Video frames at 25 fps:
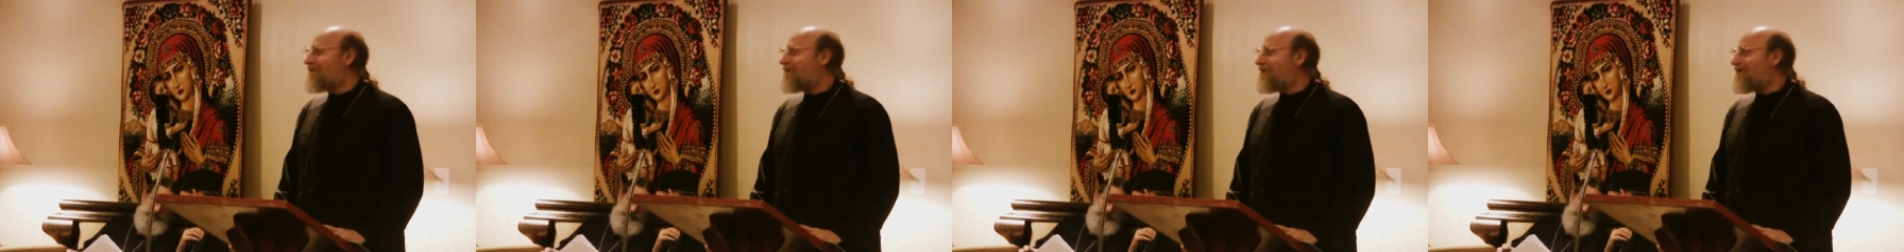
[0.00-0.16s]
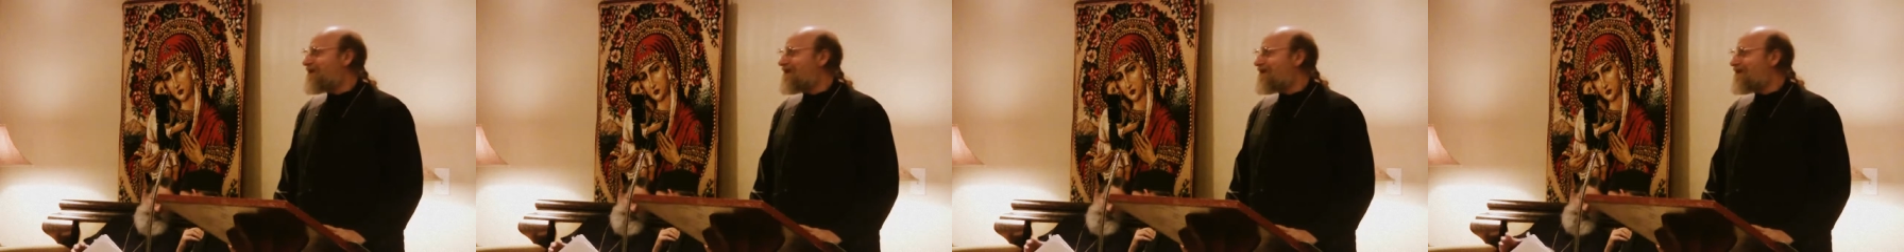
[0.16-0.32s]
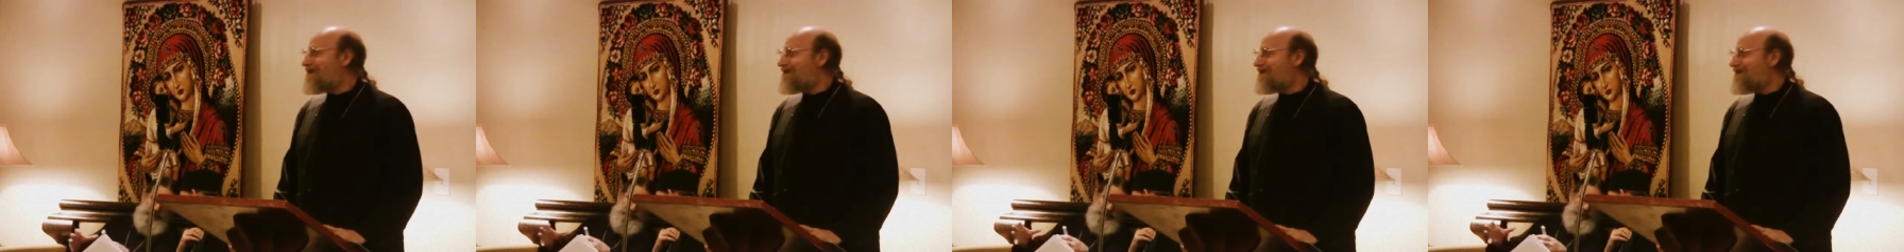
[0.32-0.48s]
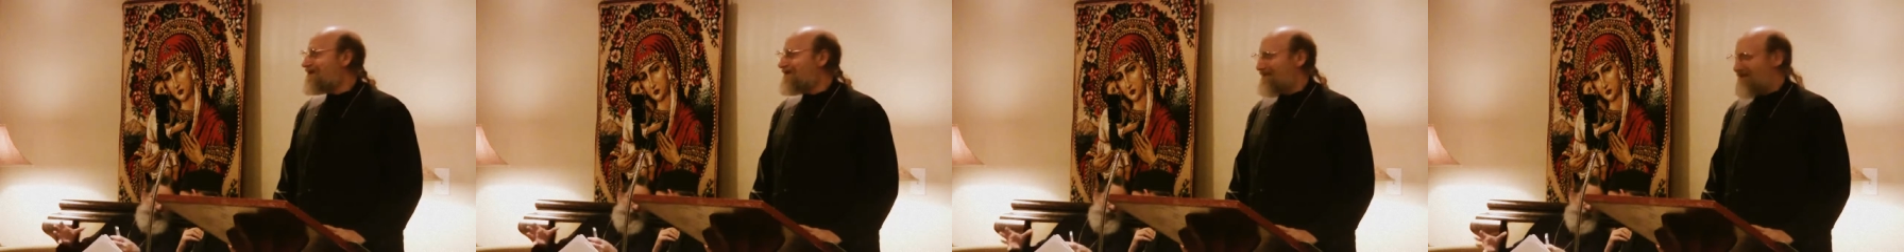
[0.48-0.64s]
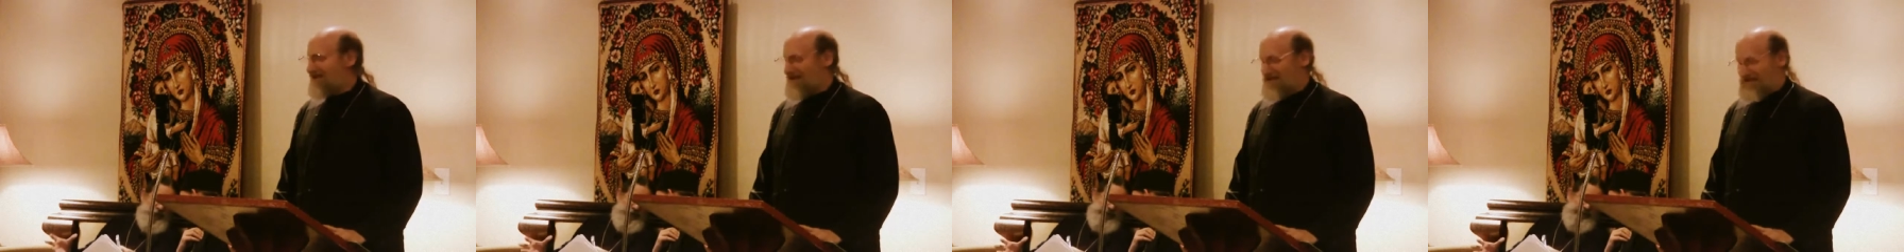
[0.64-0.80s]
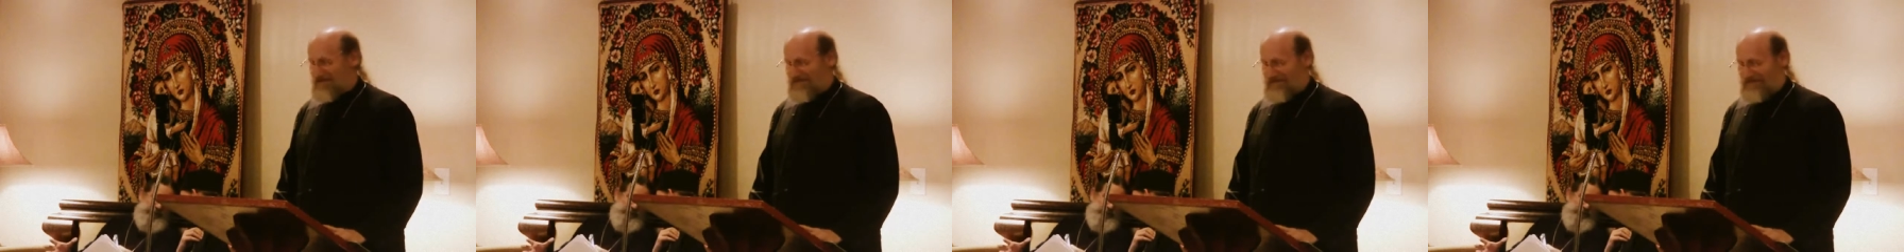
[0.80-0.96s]
Greece.
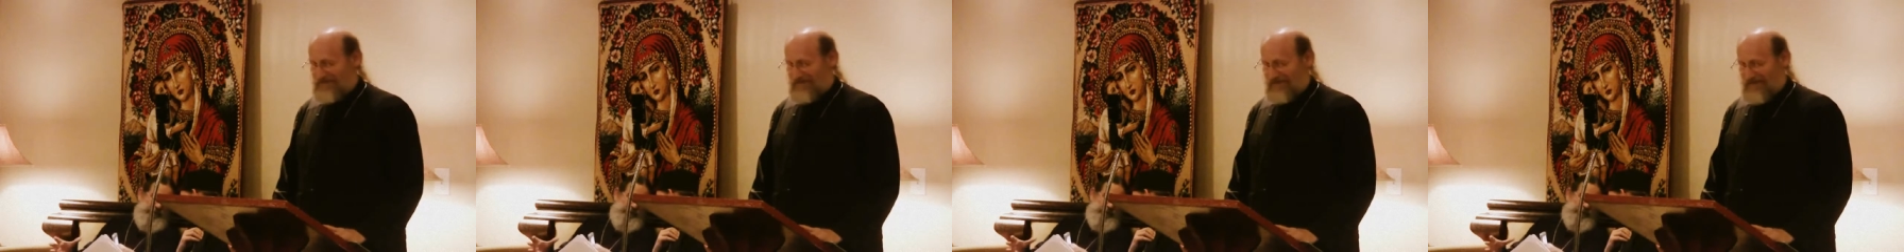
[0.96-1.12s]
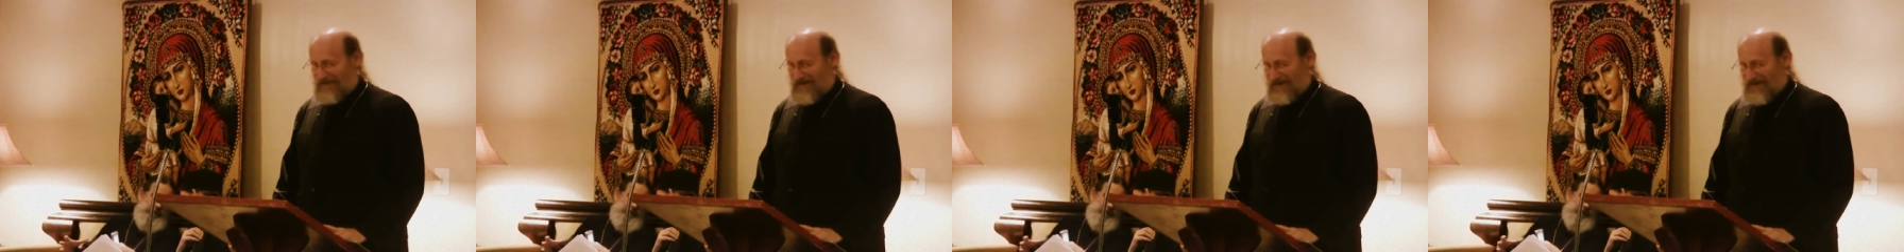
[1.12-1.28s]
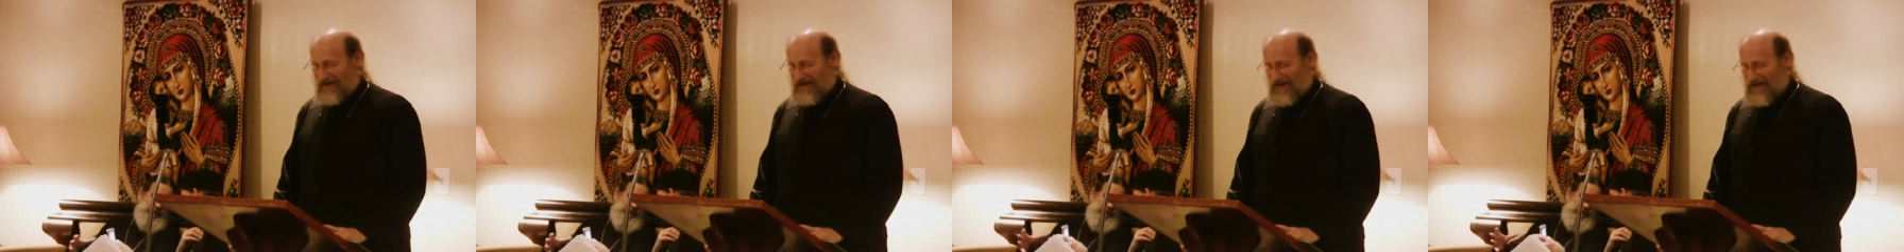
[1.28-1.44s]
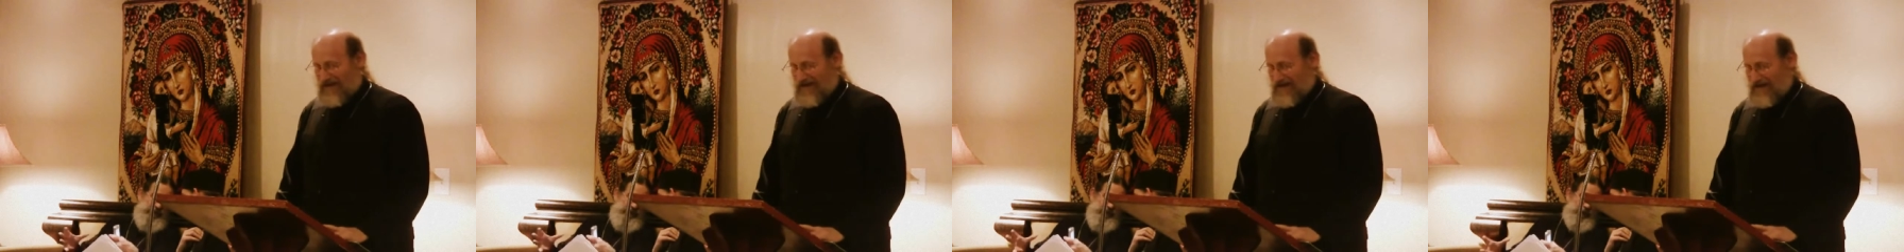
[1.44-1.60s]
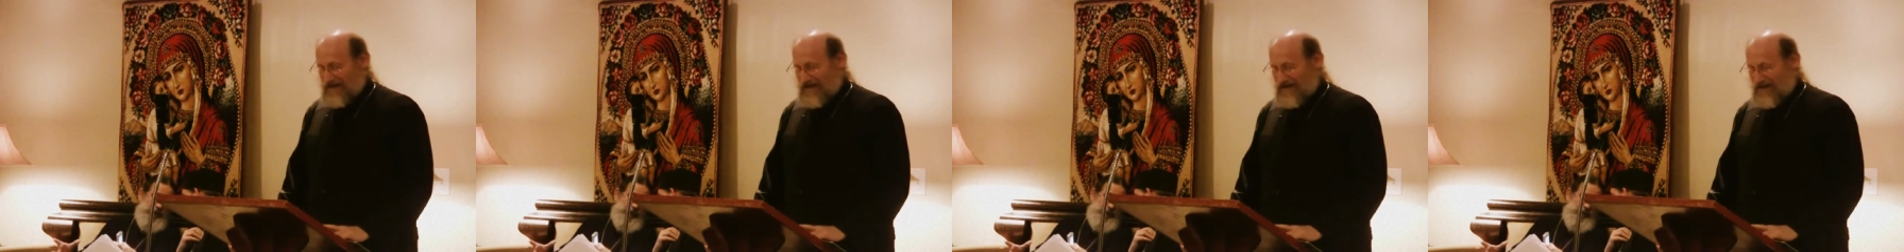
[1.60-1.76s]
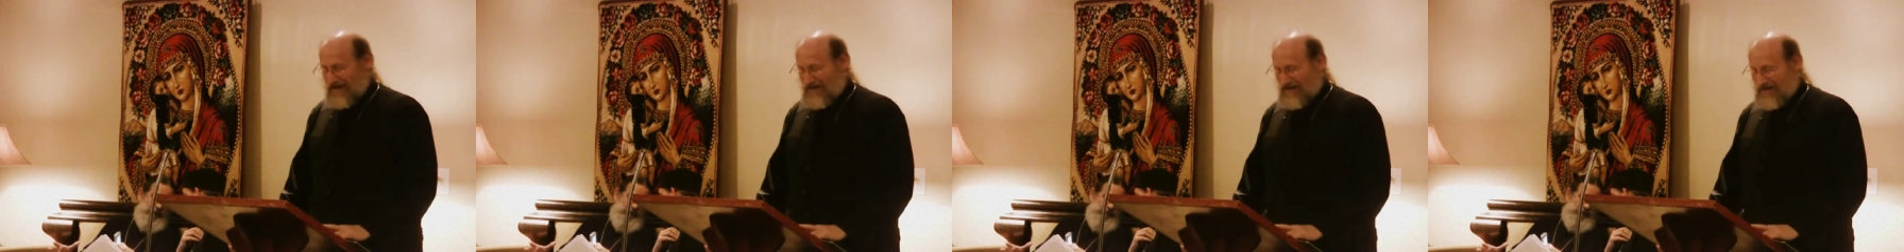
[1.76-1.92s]

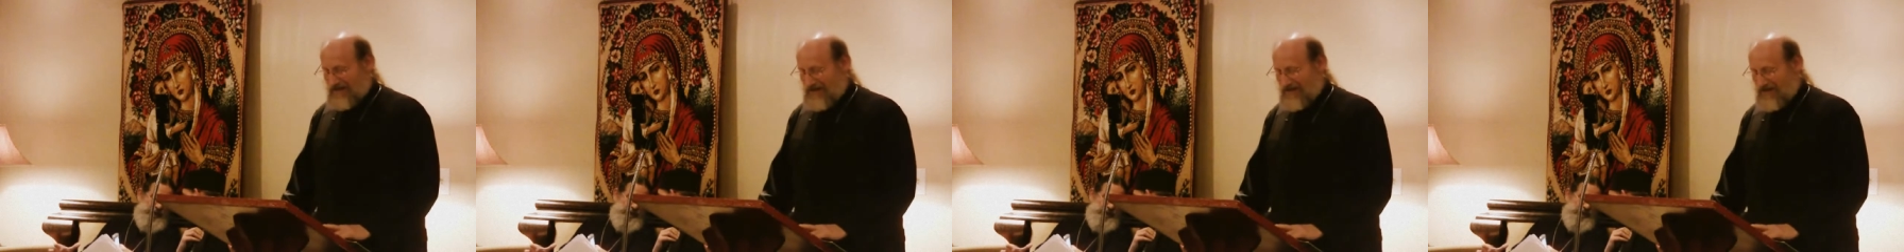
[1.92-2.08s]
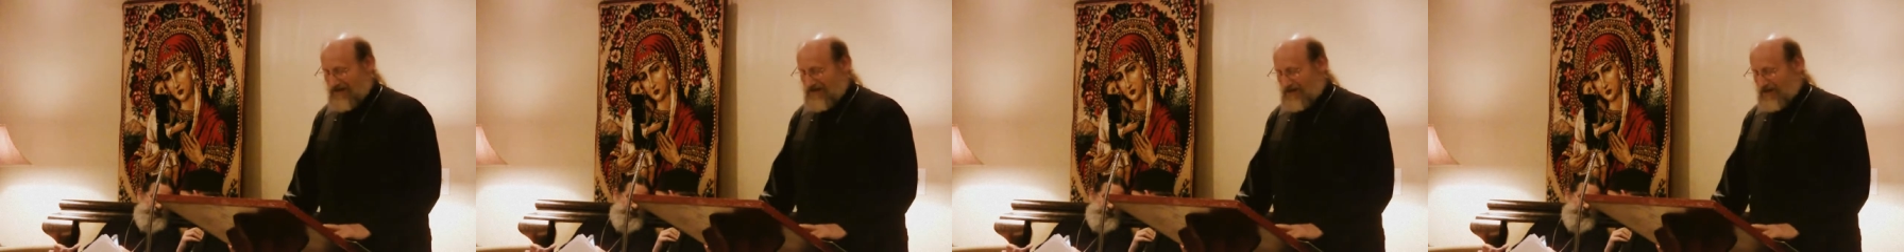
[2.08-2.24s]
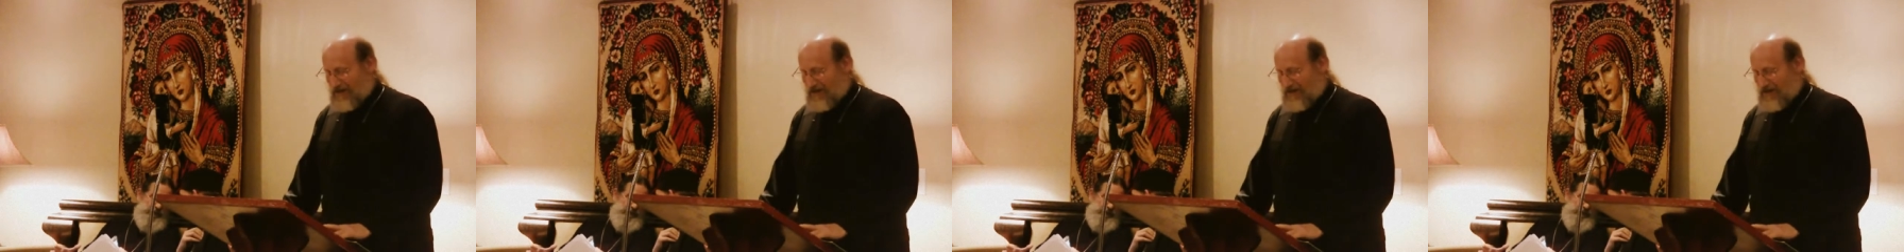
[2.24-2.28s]
He is the